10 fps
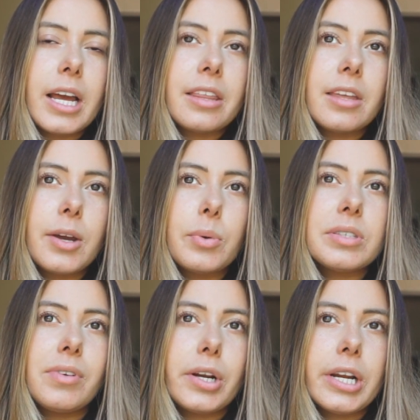I think, was
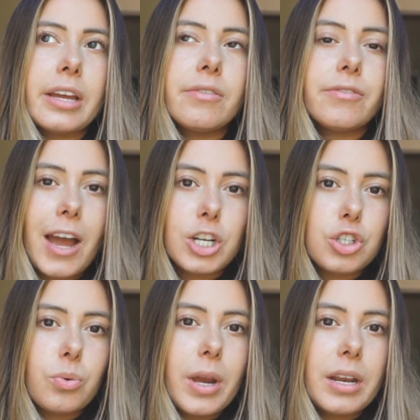very
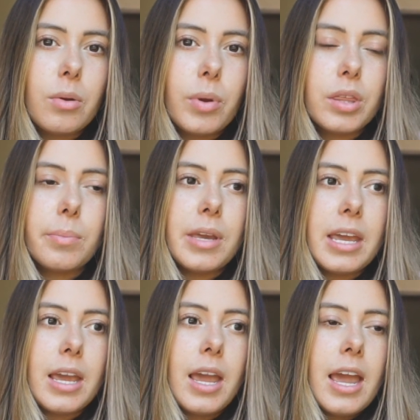infatuated with
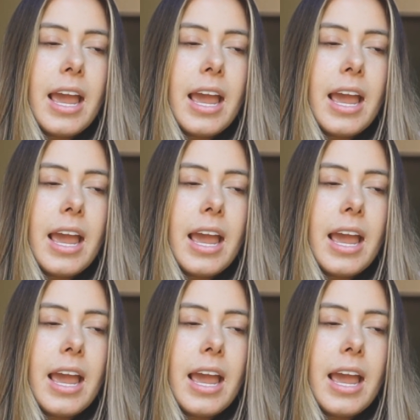me,